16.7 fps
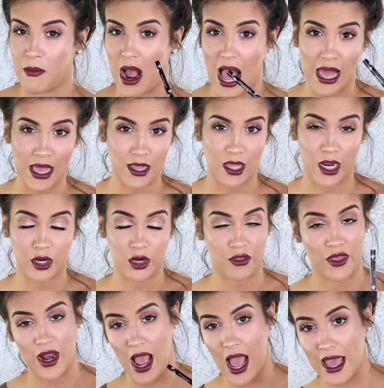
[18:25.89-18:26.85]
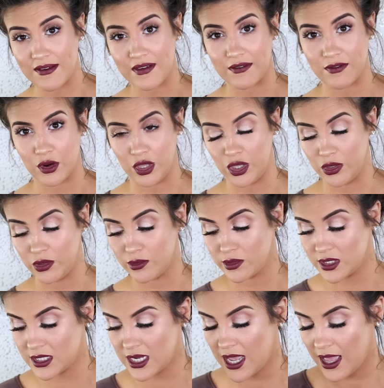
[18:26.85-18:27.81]
eyeliner that I've ever
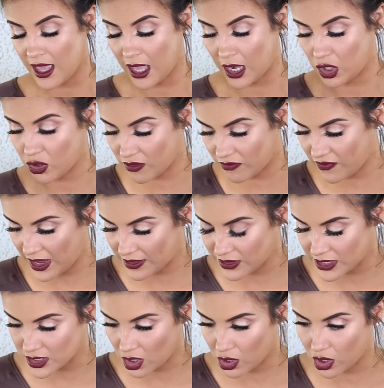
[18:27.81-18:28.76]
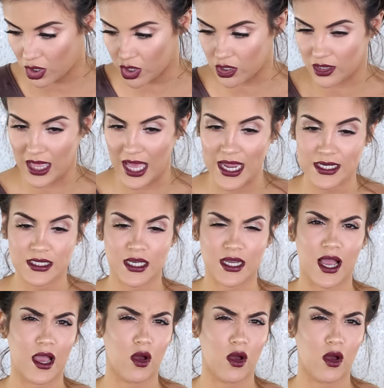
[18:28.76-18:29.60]
used and you can find this on Girlactik.